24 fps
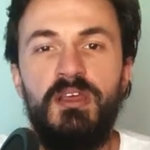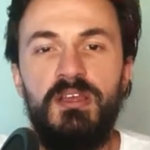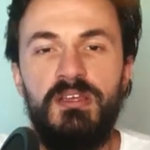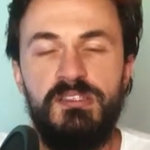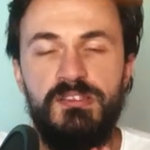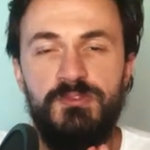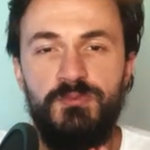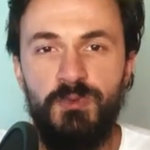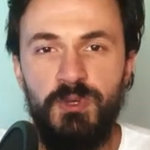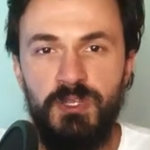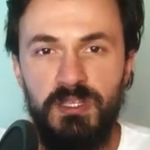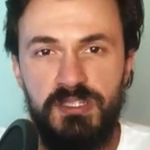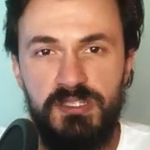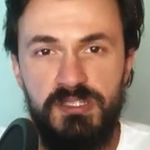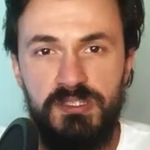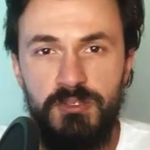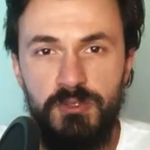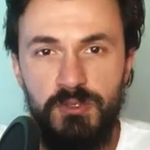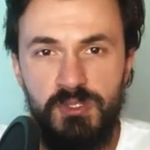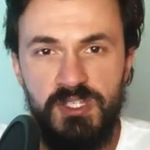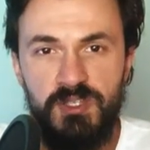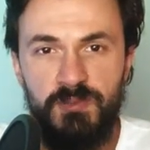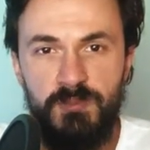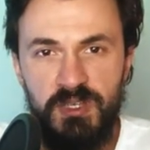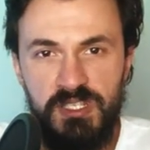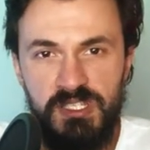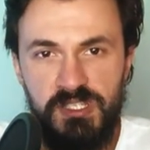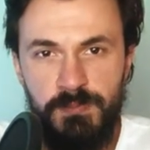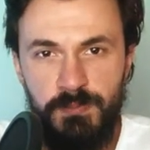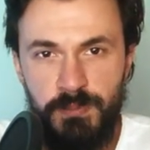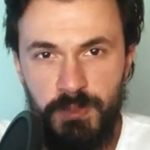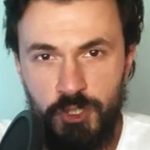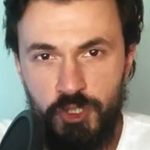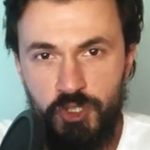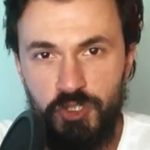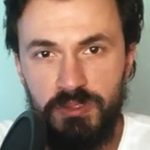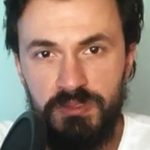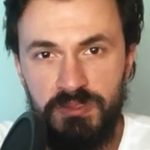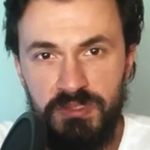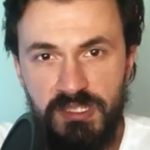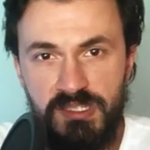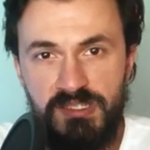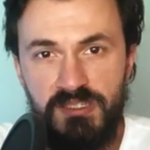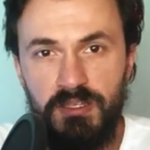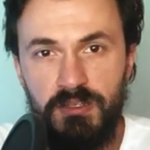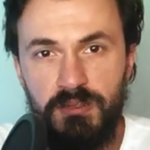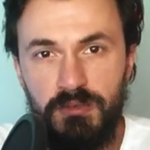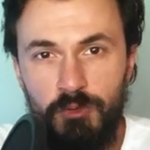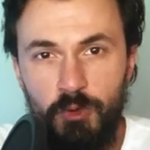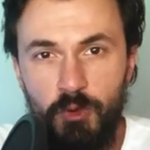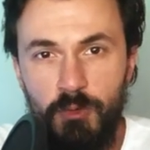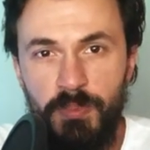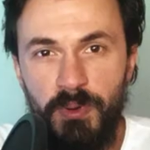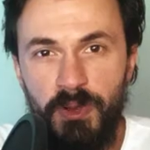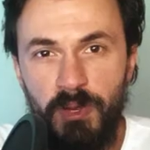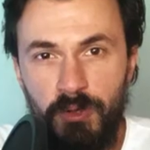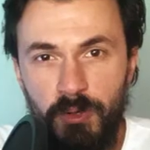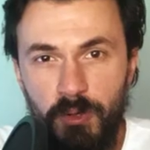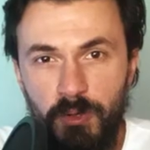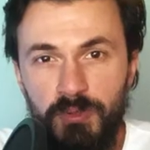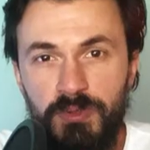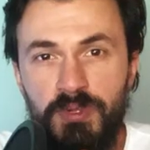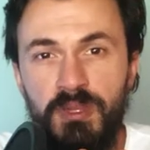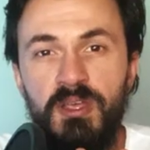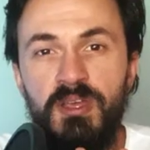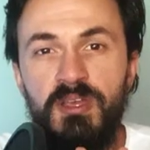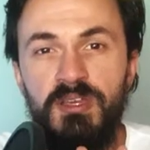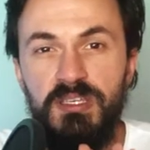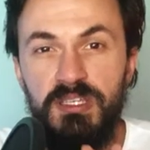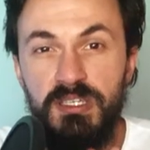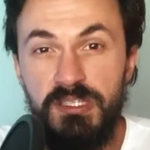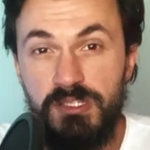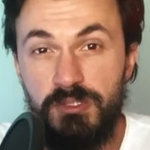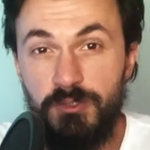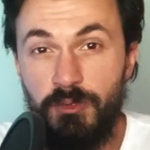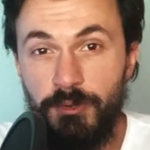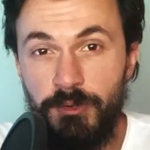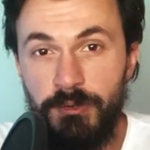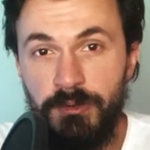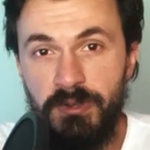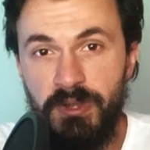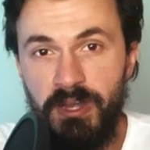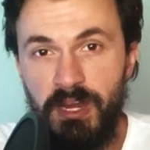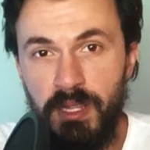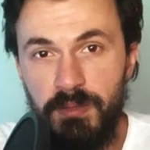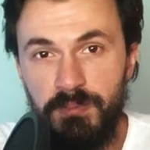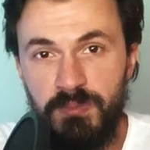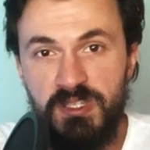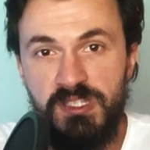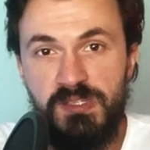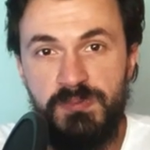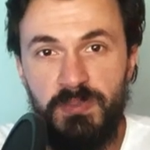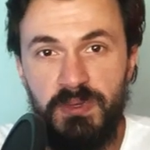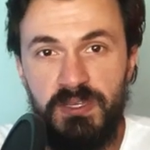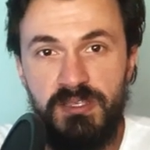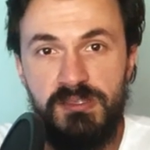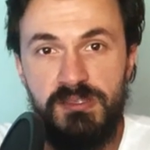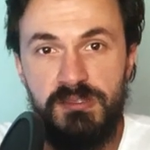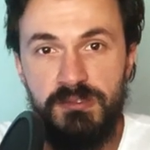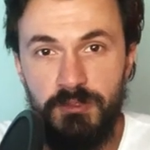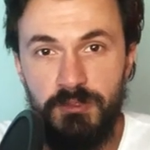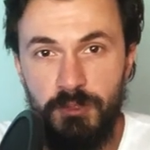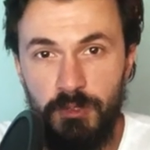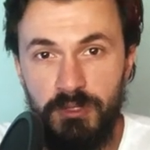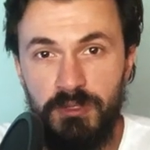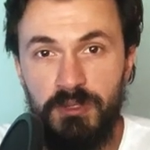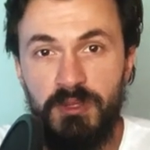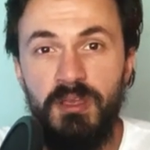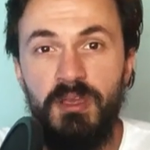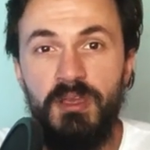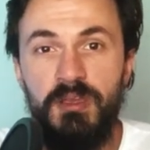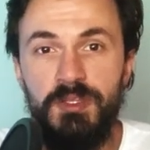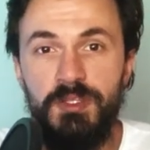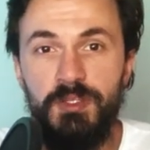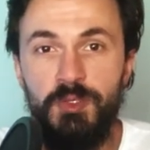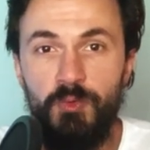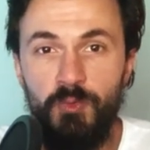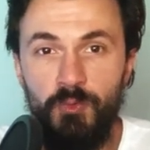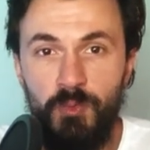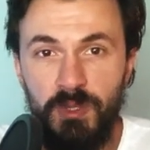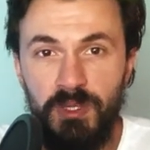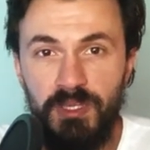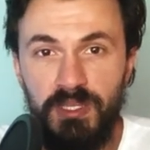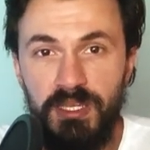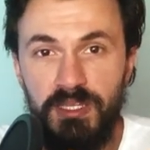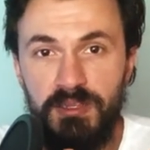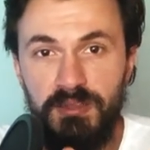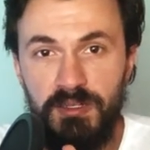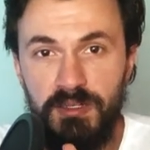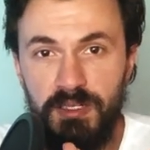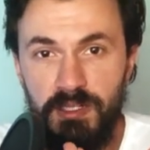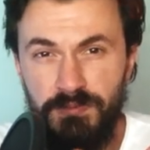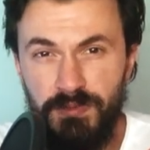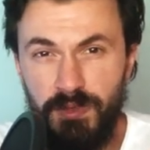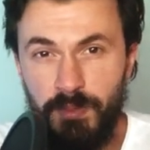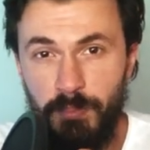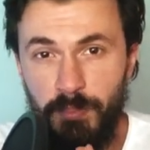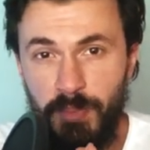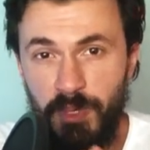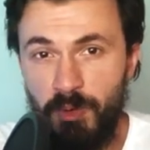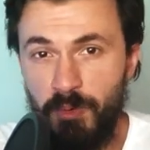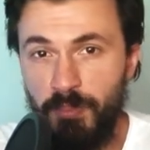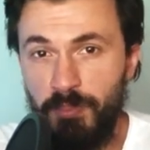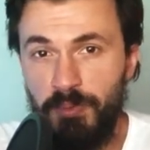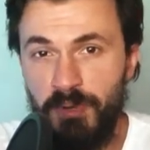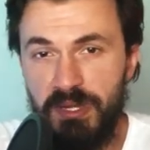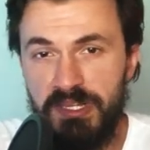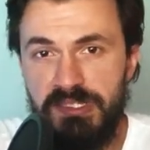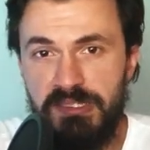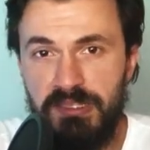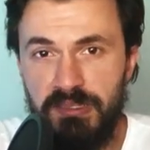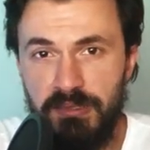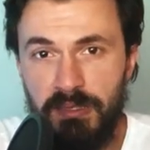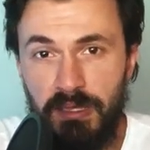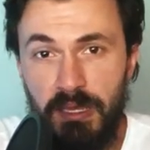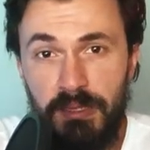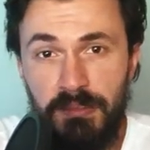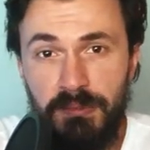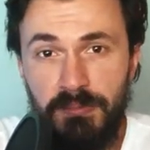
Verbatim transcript: as well as using my special discount coupon code eScooter Antispace Nerd, you will get an even better price than that.